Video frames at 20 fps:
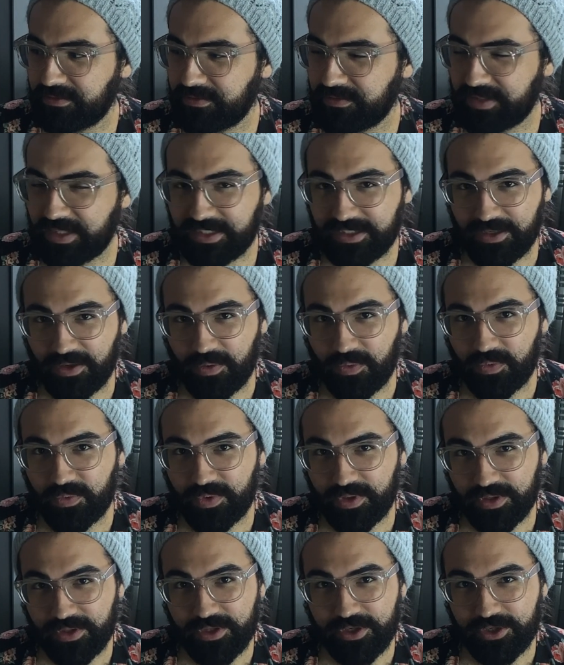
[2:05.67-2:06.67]
That's a
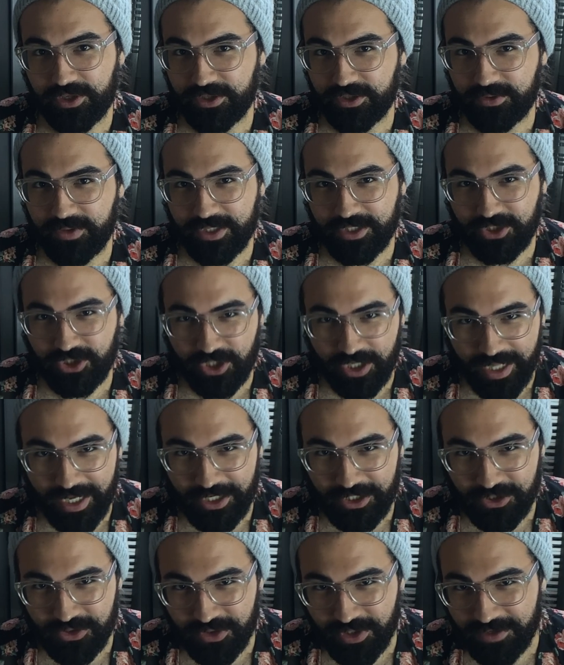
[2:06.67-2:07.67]
really good question,
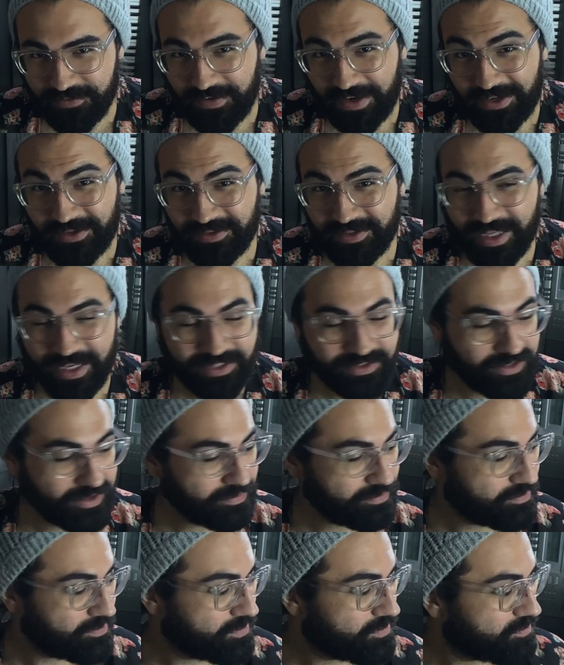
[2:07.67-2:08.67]
actually. If I don't like
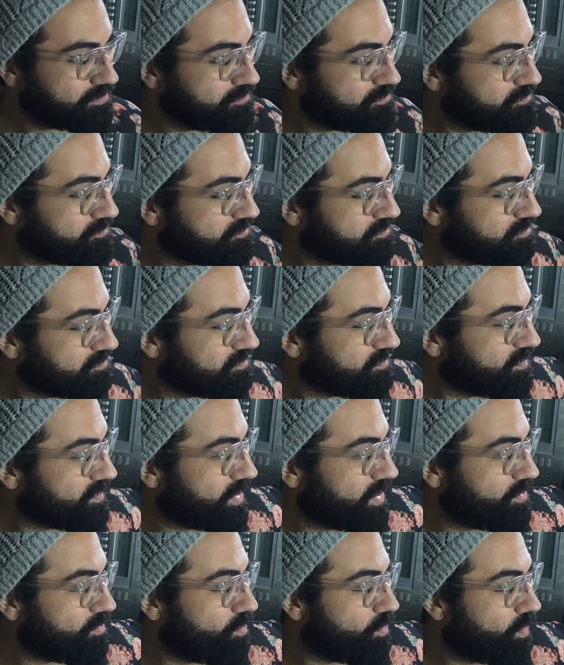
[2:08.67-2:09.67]
them,
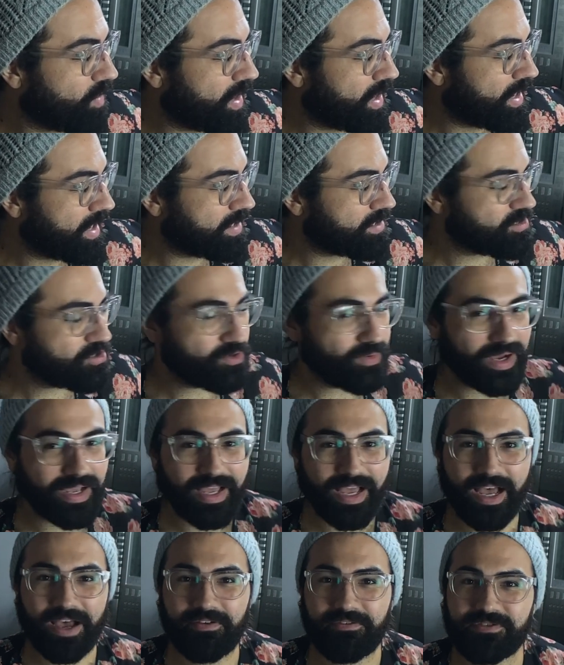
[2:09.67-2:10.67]
then why do I
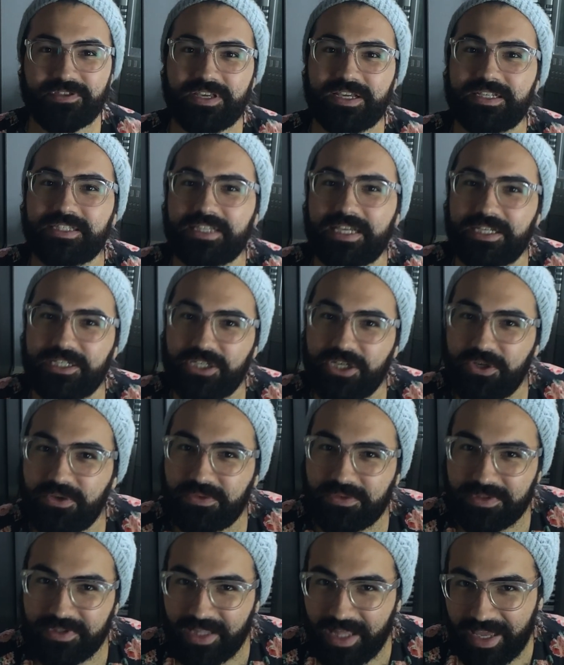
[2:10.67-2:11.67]
have things I
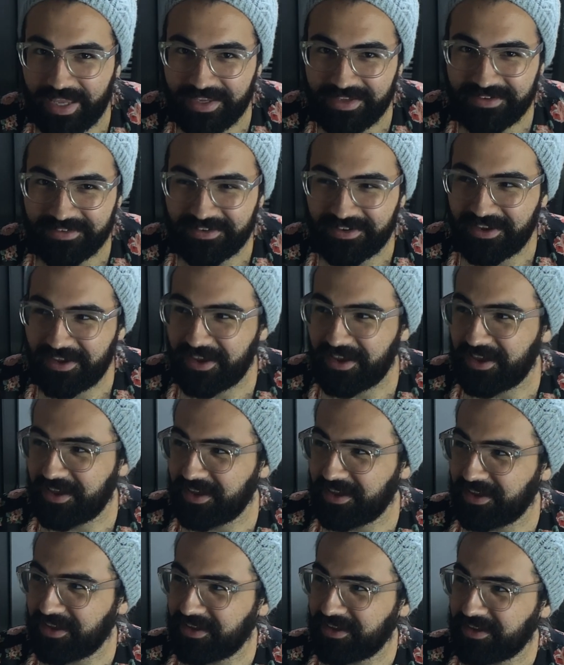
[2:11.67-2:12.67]
don't like
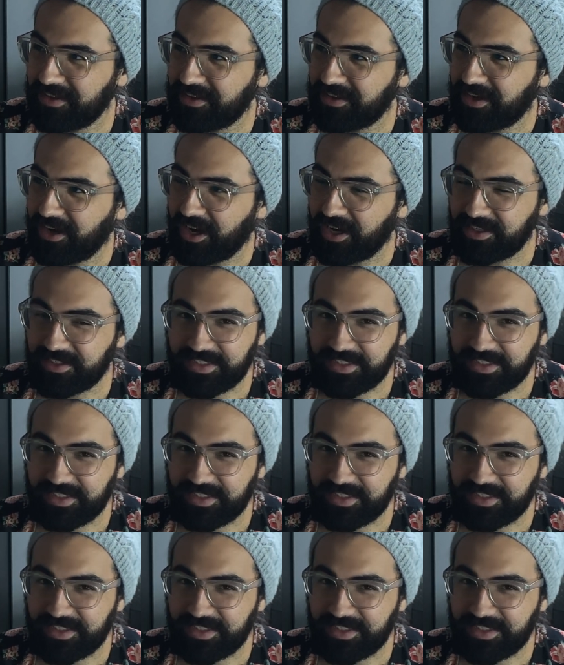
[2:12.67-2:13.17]
on